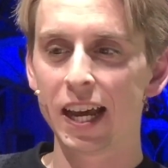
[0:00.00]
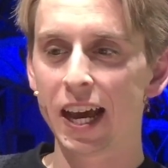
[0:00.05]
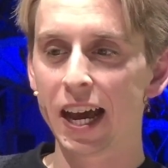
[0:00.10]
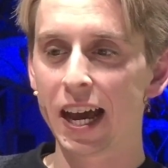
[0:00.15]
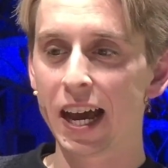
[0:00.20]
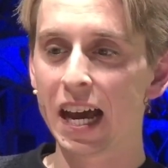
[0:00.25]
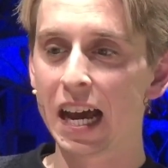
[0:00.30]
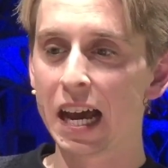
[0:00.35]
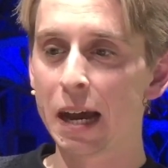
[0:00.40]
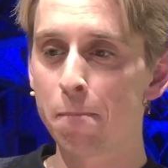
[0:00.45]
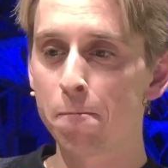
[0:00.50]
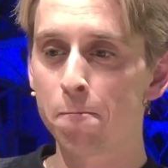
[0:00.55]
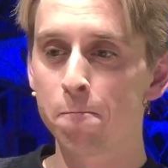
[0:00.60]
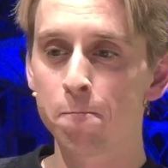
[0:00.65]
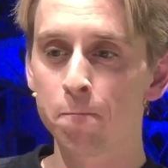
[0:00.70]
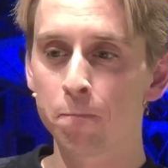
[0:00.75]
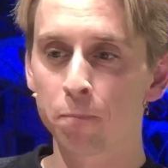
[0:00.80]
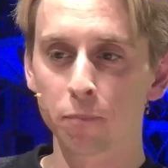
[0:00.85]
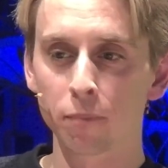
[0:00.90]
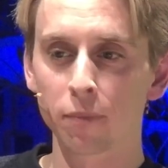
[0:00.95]

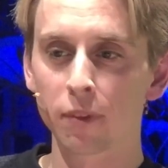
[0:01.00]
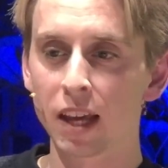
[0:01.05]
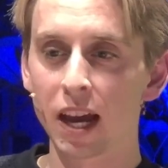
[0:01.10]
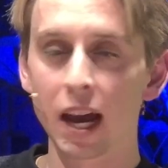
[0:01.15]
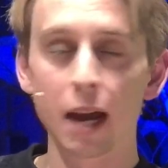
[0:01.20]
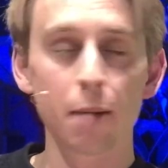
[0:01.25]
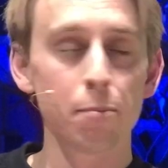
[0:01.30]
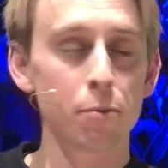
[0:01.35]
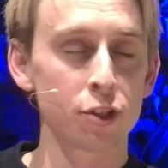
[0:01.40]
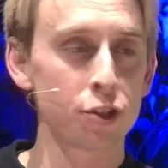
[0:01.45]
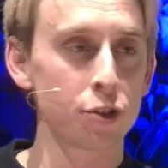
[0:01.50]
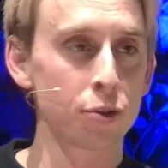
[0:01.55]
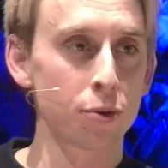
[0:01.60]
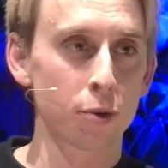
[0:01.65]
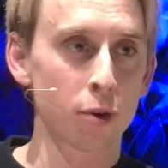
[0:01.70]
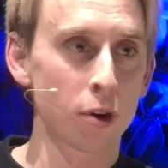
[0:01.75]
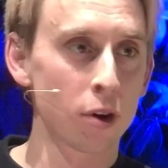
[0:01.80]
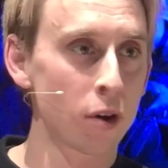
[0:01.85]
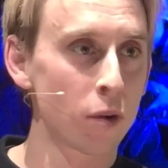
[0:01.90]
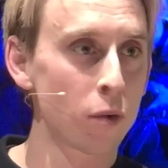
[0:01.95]
um, I'm not
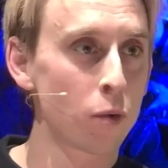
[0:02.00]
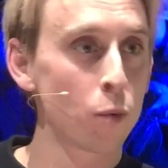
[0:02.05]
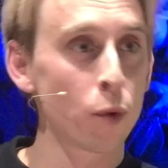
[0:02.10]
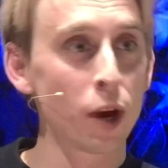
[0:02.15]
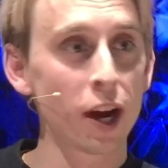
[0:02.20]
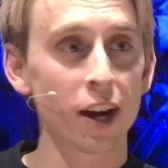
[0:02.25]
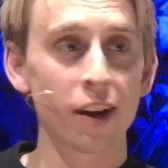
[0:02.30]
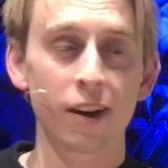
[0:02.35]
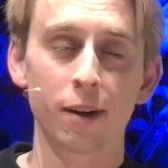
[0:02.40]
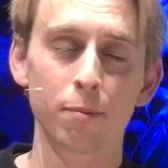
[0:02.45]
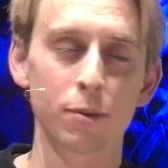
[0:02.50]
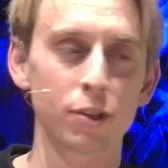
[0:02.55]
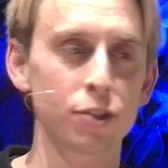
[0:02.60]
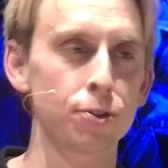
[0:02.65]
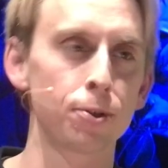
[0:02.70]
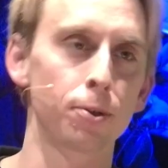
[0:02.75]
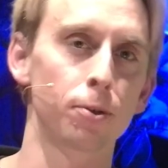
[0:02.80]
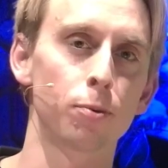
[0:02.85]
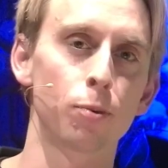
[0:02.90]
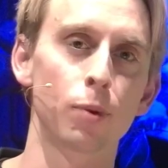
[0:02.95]
sure where, I'm not
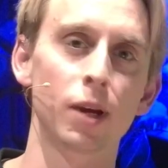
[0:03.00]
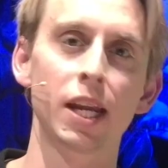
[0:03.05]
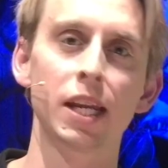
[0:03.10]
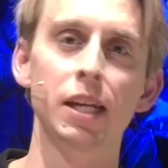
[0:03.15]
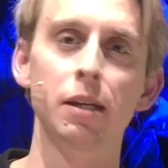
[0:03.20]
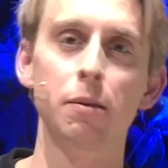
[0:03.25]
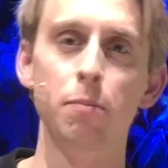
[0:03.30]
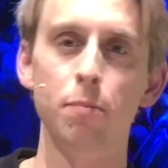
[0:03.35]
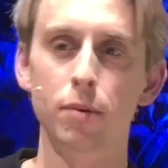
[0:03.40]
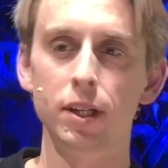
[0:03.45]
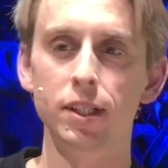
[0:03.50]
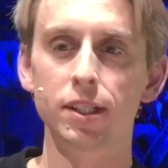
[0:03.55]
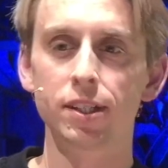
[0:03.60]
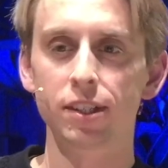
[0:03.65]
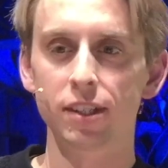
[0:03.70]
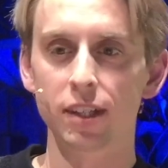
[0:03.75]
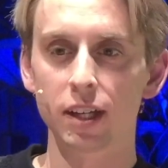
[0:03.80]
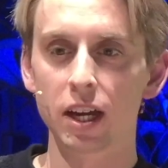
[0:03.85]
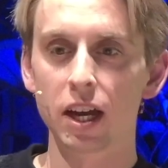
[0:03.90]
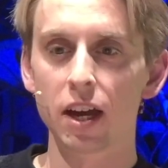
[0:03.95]
sure when,
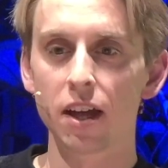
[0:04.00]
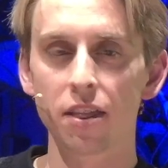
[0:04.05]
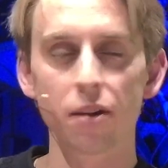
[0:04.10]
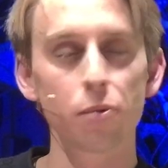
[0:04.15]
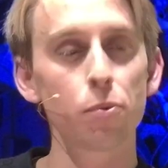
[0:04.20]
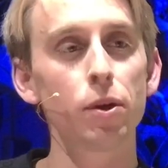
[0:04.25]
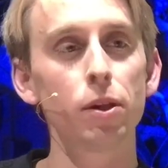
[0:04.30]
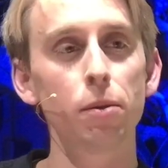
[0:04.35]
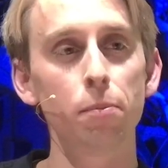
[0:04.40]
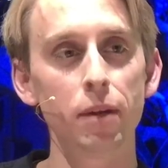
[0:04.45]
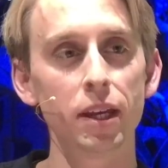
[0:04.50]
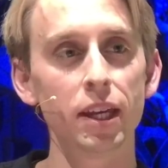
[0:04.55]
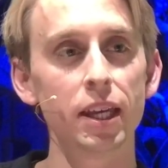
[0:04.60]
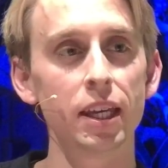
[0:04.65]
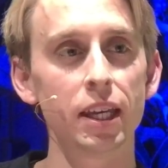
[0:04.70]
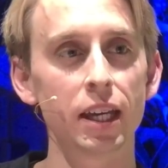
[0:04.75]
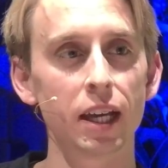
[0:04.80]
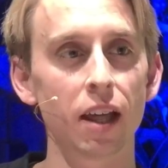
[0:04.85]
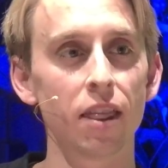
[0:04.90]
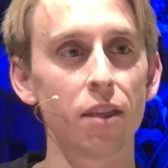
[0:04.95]
but uh, there will be
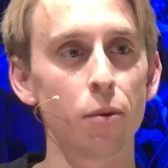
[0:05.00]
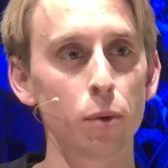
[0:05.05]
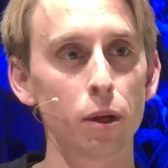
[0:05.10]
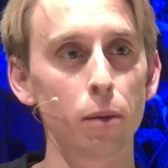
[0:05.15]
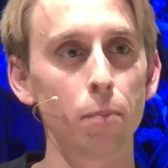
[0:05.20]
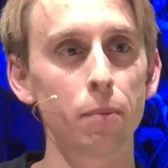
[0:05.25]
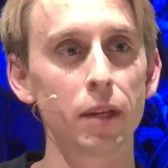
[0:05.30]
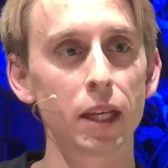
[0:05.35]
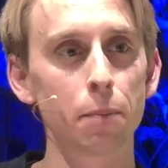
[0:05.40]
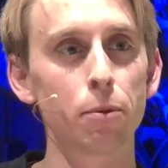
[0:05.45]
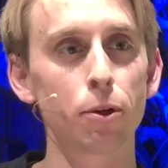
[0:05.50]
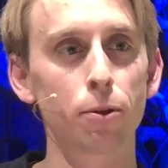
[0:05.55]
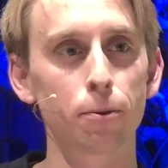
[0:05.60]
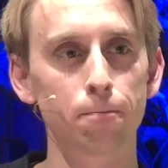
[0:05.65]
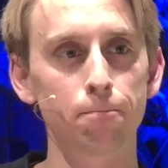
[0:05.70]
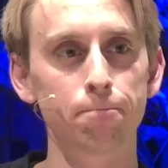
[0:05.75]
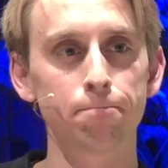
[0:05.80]
uh, there will be a book.